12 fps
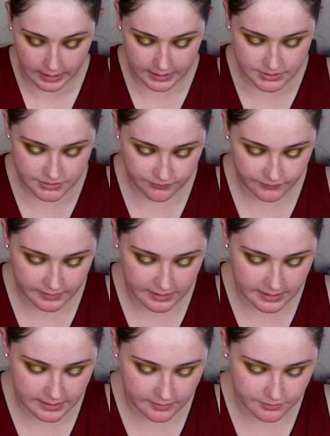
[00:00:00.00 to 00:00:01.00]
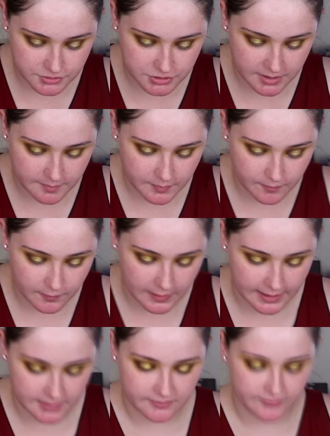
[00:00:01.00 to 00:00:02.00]
I do feel like Guilt Trip
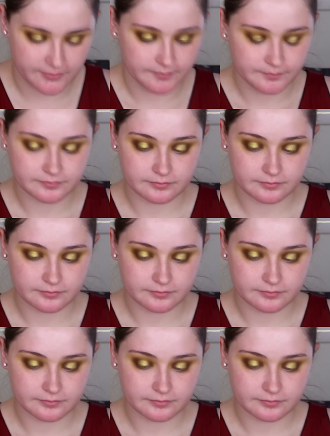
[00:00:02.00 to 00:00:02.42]
kind of